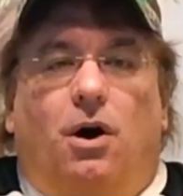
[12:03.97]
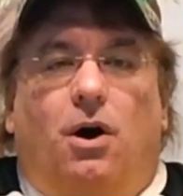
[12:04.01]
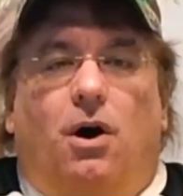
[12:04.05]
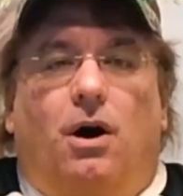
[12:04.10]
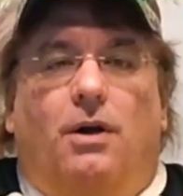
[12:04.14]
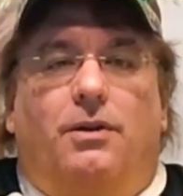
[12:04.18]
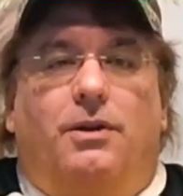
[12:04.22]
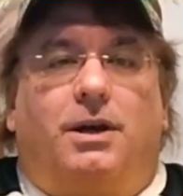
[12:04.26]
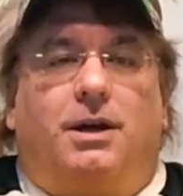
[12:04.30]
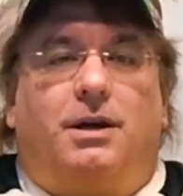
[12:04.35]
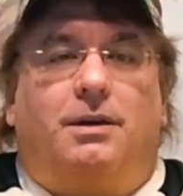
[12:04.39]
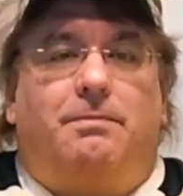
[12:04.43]

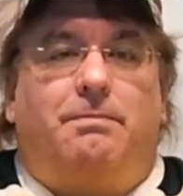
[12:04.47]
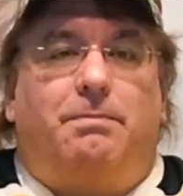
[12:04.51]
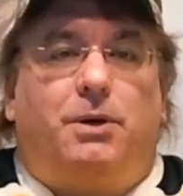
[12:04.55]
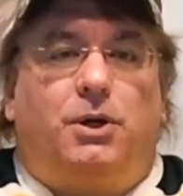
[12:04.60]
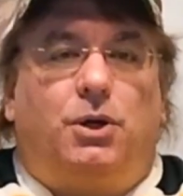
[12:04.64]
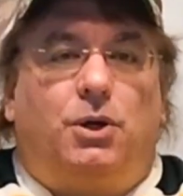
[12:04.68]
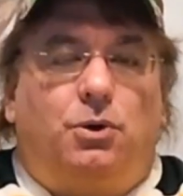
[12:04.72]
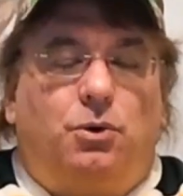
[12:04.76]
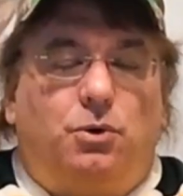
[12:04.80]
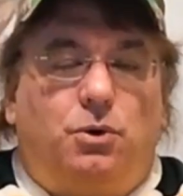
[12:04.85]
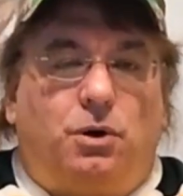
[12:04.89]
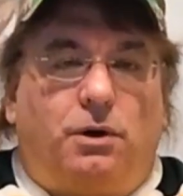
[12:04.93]
on the
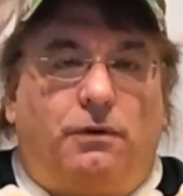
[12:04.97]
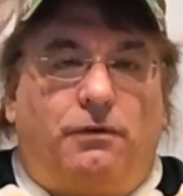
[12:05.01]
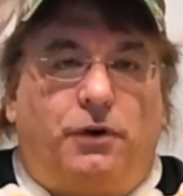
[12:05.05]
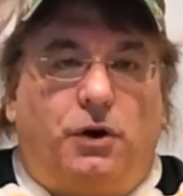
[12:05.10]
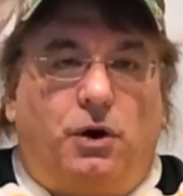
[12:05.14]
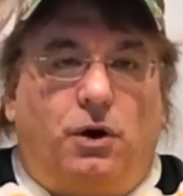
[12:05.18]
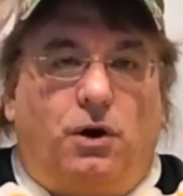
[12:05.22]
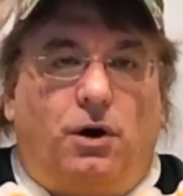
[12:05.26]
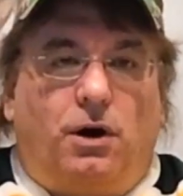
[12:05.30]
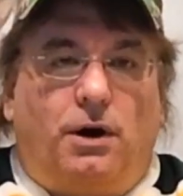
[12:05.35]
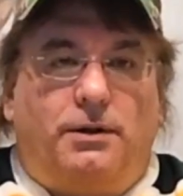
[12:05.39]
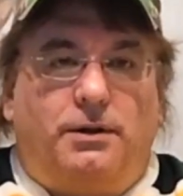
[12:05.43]
computer if you're
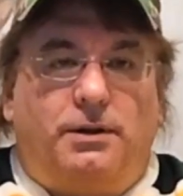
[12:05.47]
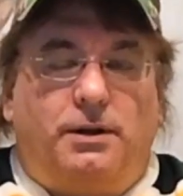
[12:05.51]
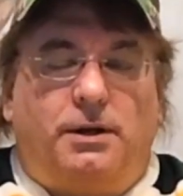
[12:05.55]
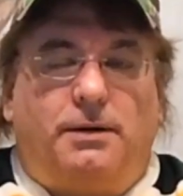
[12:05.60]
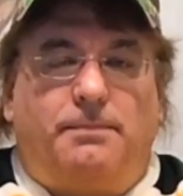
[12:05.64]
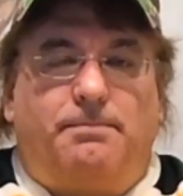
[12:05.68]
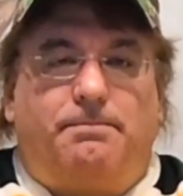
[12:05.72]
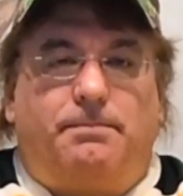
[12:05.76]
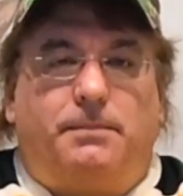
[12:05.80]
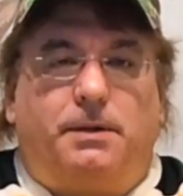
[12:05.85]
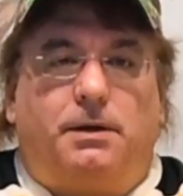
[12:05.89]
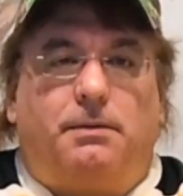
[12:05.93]
on
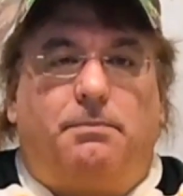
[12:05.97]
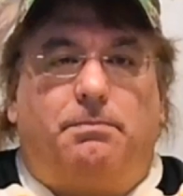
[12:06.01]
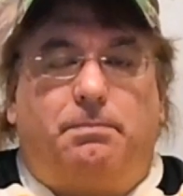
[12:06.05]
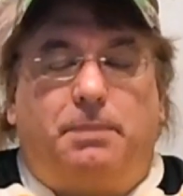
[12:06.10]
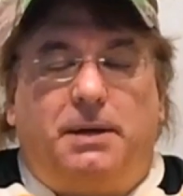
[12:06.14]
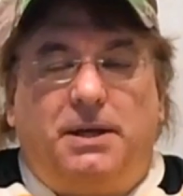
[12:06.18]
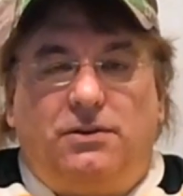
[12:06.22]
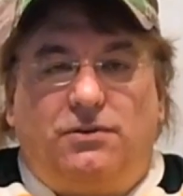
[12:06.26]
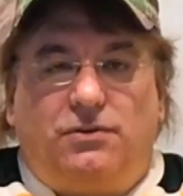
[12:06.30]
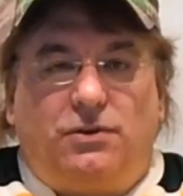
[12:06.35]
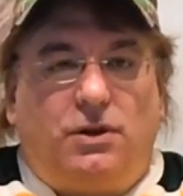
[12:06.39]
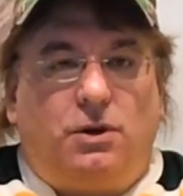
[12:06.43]
the
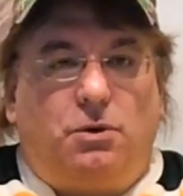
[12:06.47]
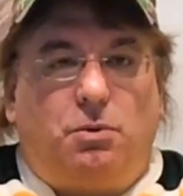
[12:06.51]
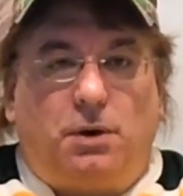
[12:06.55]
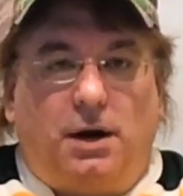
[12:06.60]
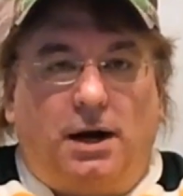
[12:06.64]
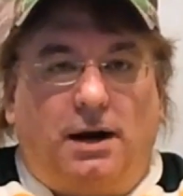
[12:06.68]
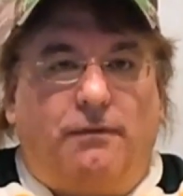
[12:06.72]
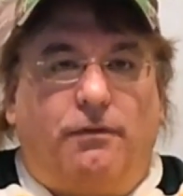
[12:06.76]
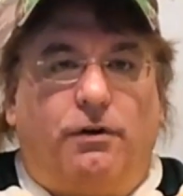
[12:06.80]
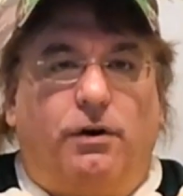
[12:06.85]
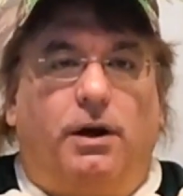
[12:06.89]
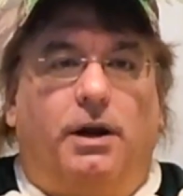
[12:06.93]
PC or whatever,